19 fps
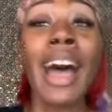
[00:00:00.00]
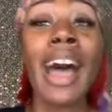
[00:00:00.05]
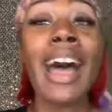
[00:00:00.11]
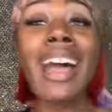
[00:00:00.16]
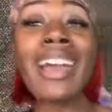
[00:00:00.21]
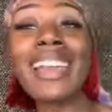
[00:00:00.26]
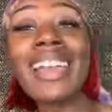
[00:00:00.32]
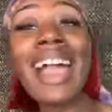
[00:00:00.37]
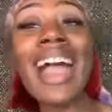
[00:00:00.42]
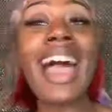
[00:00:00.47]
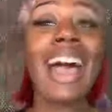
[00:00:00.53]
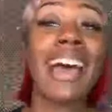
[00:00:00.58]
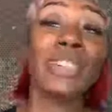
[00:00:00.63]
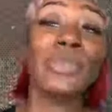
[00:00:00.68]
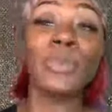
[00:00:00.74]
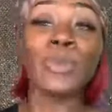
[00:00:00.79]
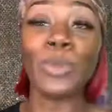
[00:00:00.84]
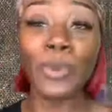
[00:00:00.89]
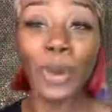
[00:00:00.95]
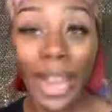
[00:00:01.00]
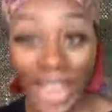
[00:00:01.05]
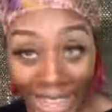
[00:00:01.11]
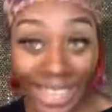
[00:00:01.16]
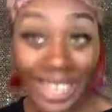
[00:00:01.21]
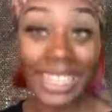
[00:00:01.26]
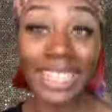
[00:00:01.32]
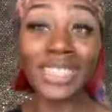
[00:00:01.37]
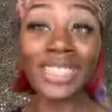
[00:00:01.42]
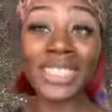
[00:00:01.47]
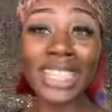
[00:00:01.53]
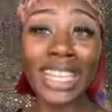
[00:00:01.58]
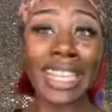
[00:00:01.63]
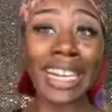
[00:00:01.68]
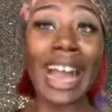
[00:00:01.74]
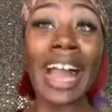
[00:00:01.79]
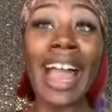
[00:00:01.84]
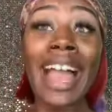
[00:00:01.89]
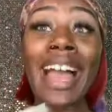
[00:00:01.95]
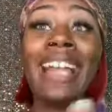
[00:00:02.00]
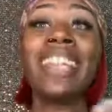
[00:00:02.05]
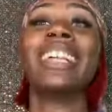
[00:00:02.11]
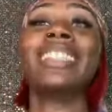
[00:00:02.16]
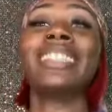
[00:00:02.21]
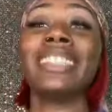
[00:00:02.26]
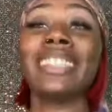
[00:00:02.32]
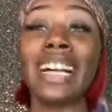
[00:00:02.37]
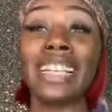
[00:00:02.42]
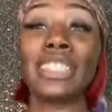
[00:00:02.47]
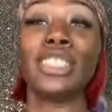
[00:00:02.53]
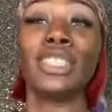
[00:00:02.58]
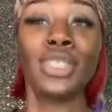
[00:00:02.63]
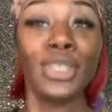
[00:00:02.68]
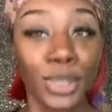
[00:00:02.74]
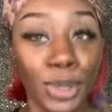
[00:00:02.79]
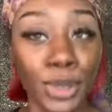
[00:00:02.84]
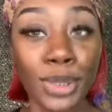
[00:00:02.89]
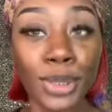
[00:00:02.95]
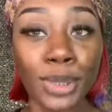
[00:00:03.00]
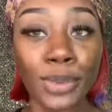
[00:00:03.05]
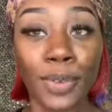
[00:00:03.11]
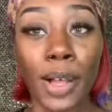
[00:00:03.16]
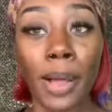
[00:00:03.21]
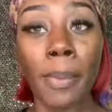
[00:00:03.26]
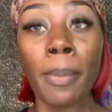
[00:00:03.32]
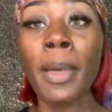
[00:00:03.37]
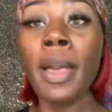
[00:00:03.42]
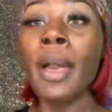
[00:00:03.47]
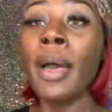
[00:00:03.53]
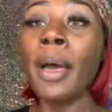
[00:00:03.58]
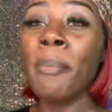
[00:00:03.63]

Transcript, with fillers: I had range and I had a lot to choose from.